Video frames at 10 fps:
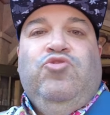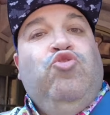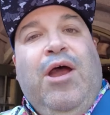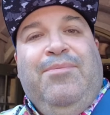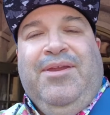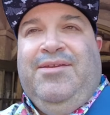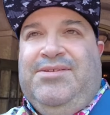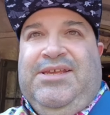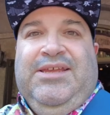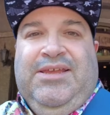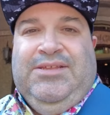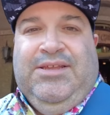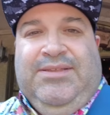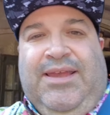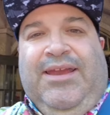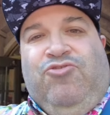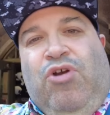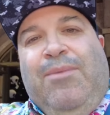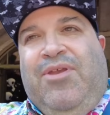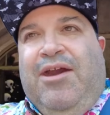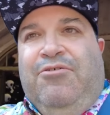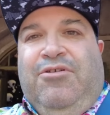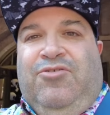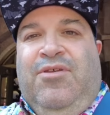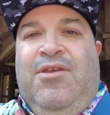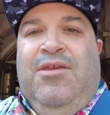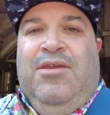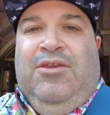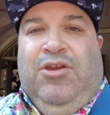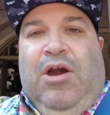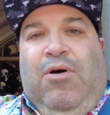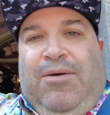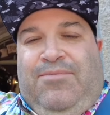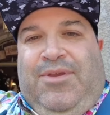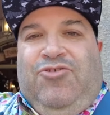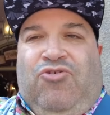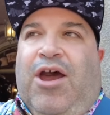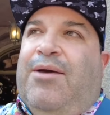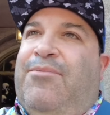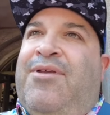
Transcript: dropping, because it, it's it's like a drop tower. You go up, you drop,